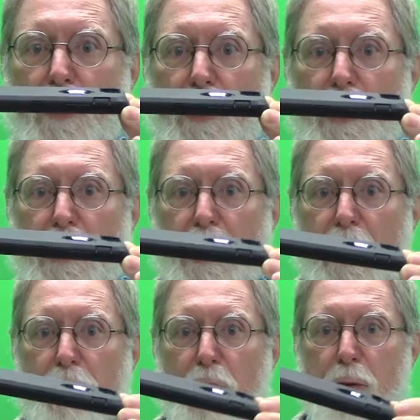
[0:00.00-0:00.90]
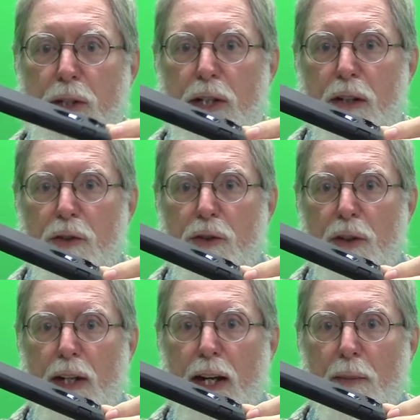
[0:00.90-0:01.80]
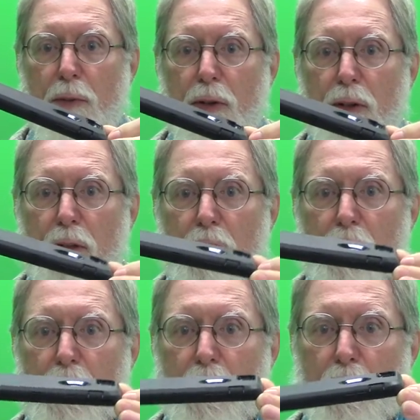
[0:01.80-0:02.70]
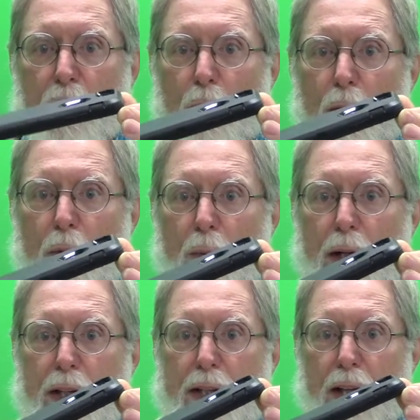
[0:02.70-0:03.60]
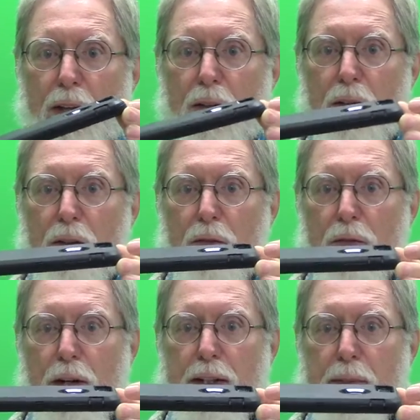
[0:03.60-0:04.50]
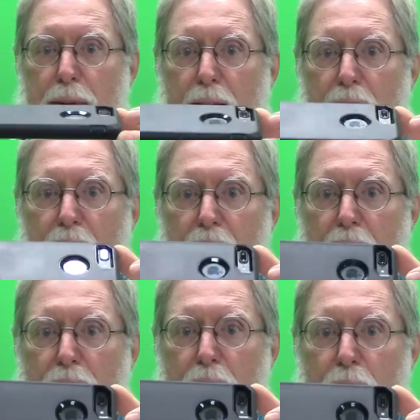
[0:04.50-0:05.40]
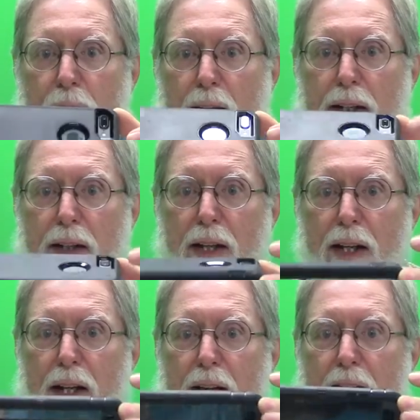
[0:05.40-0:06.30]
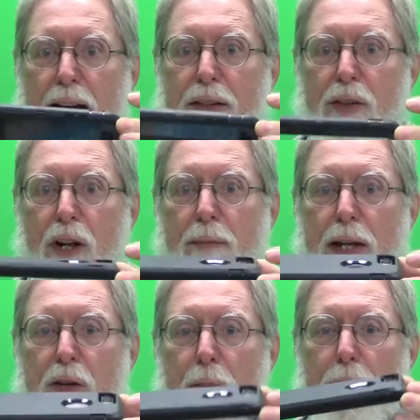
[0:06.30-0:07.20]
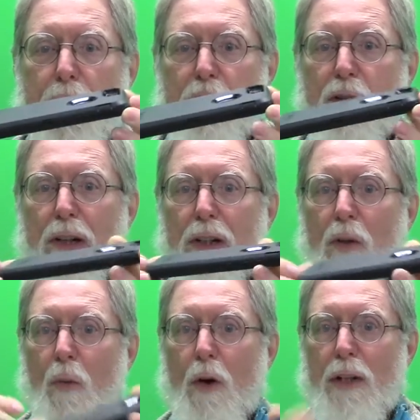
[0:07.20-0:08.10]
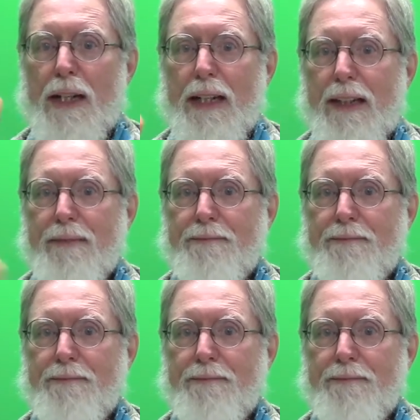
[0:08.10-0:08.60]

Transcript: good. If you tilt your camera one way or the other, front to back, left or right, it's going to make your picture a little wonky.